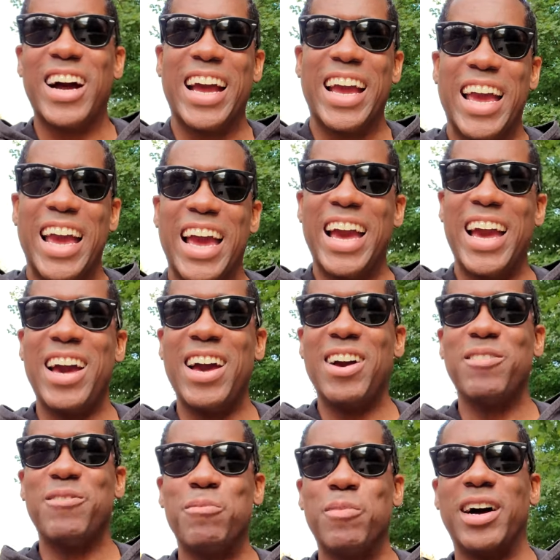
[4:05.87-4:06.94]
I
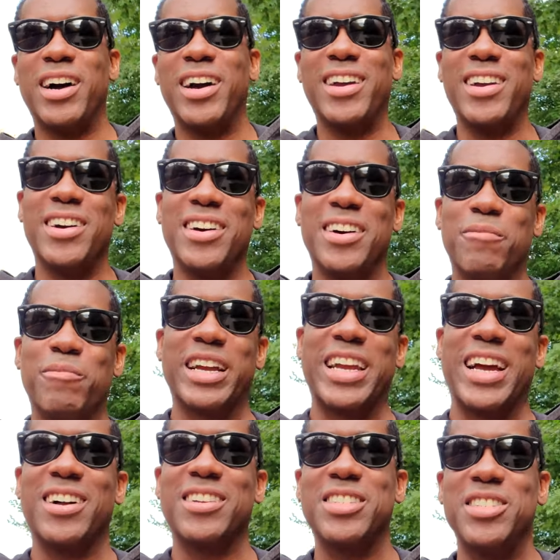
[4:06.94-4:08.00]
have my uh, my
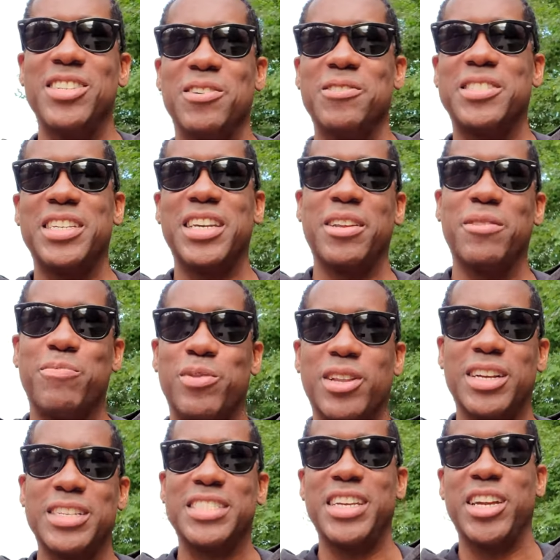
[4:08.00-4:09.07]
Galaxy Note 10
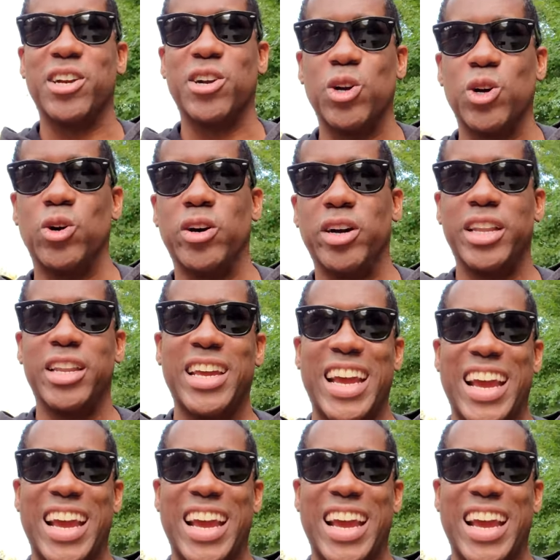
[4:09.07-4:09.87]
Plus here going,